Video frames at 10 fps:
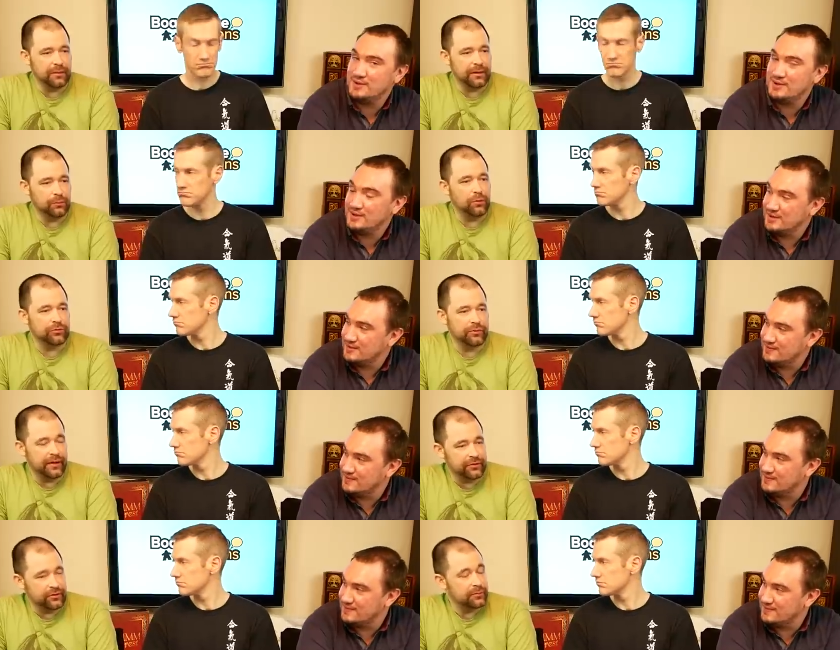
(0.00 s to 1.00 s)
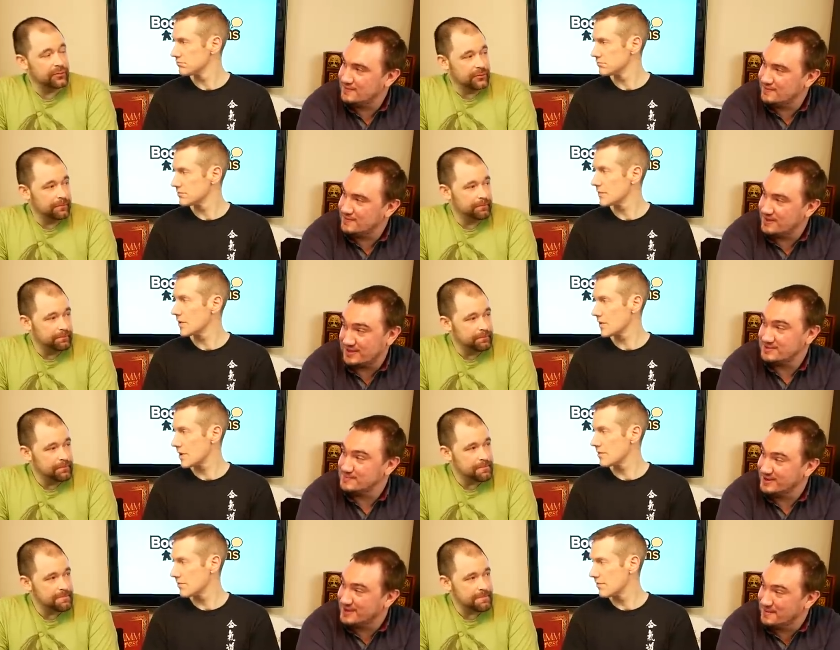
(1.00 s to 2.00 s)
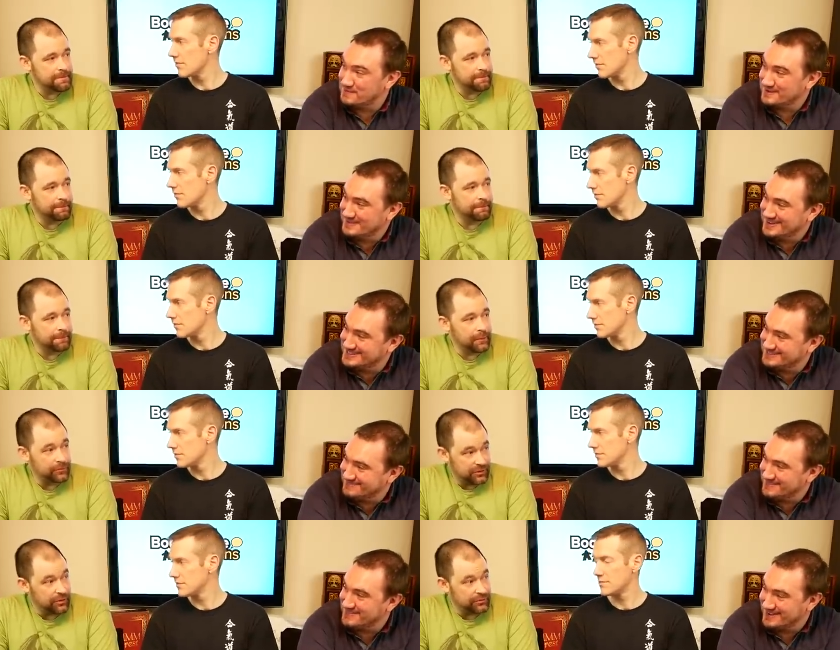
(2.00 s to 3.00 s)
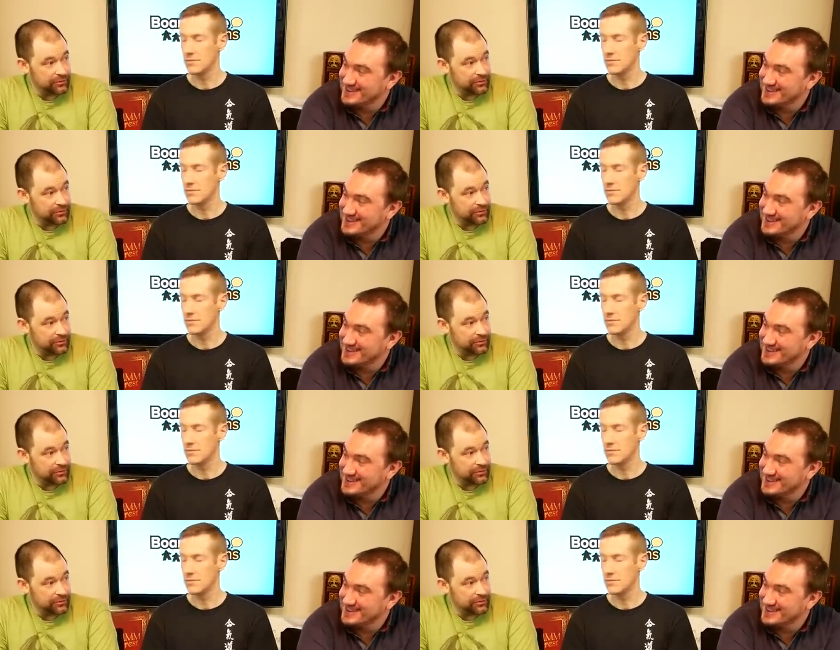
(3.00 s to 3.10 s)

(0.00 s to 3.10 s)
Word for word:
Speaker 1: you played once of the airships.
Speaker 2: Yeah, I think it's my copy of it. Was it yours?